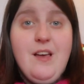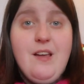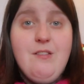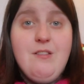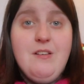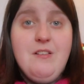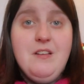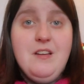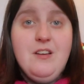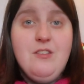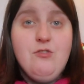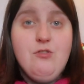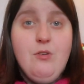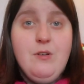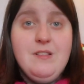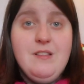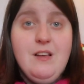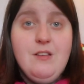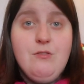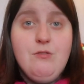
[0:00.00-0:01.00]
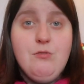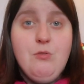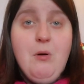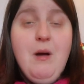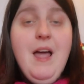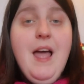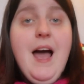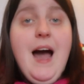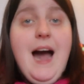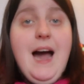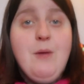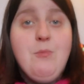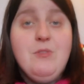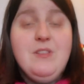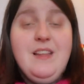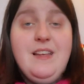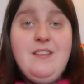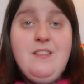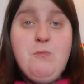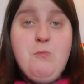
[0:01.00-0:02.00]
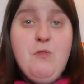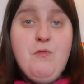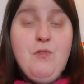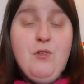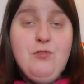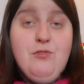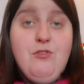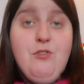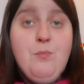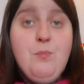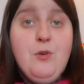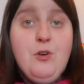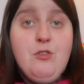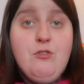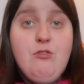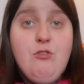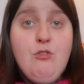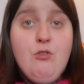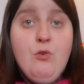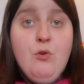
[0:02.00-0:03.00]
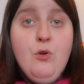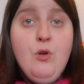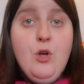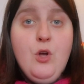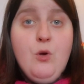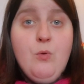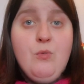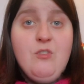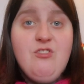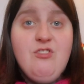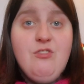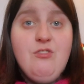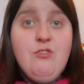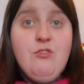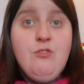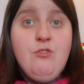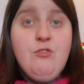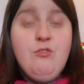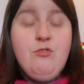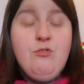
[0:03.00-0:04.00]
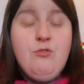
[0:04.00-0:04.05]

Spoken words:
I really enjoyed it, so I would like to move on to book 2, which is